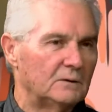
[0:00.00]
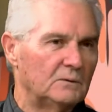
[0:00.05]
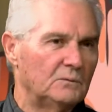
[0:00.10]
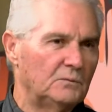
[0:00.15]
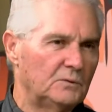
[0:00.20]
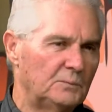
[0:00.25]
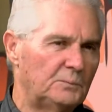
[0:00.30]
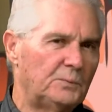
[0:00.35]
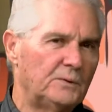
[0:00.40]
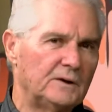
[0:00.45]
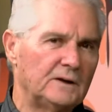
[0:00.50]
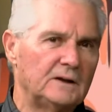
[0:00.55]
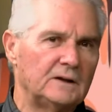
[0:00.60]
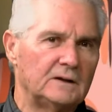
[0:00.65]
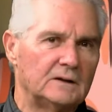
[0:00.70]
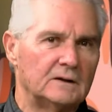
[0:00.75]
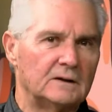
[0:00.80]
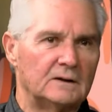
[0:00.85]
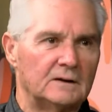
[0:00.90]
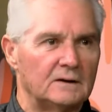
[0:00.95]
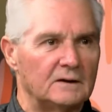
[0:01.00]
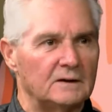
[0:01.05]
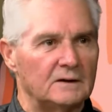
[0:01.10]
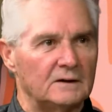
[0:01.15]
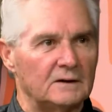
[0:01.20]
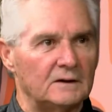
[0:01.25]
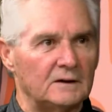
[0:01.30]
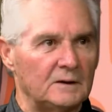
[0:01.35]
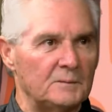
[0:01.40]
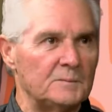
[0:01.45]
We're pretty
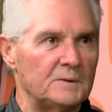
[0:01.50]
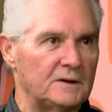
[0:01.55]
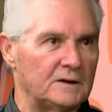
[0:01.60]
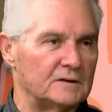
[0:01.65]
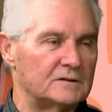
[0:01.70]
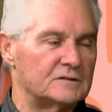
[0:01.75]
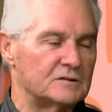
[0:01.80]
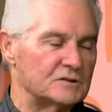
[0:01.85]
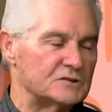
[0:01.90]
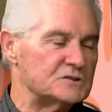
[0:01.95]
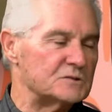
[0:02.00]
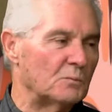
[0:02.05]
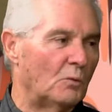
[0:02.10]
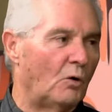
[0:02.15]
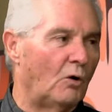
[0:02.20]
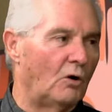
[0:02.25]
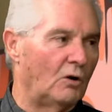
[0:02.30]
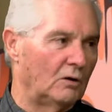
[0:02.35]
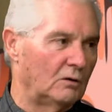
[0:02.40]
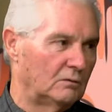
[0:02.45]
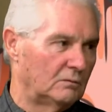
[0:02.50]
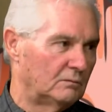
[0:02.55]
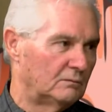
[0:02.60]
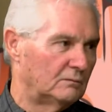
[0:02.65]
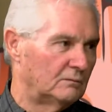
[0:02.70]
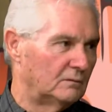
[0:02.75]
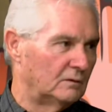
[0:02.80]
limited to small,